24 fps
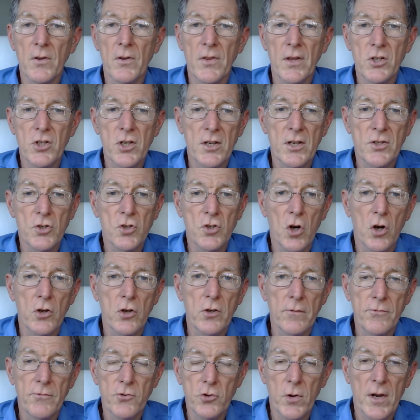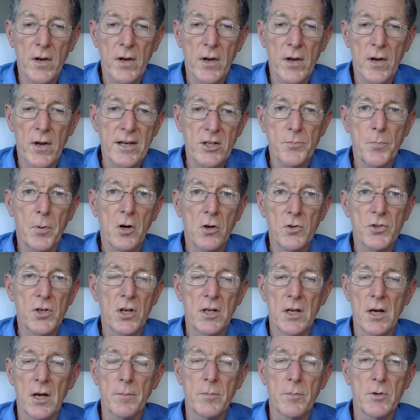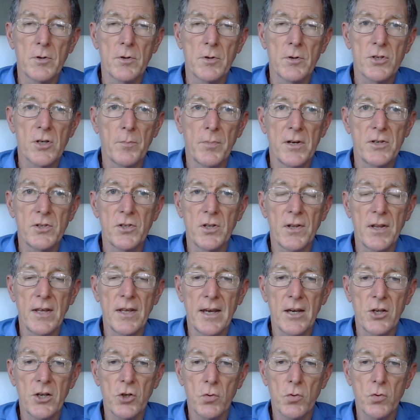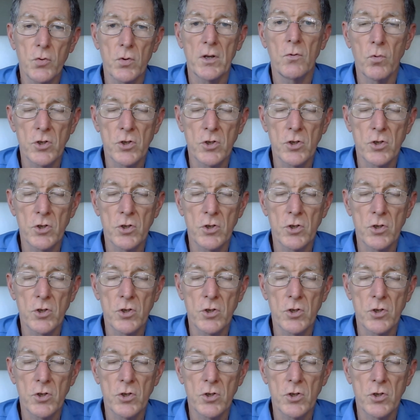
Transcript: then chances are you've transposed a number someplace in the entry,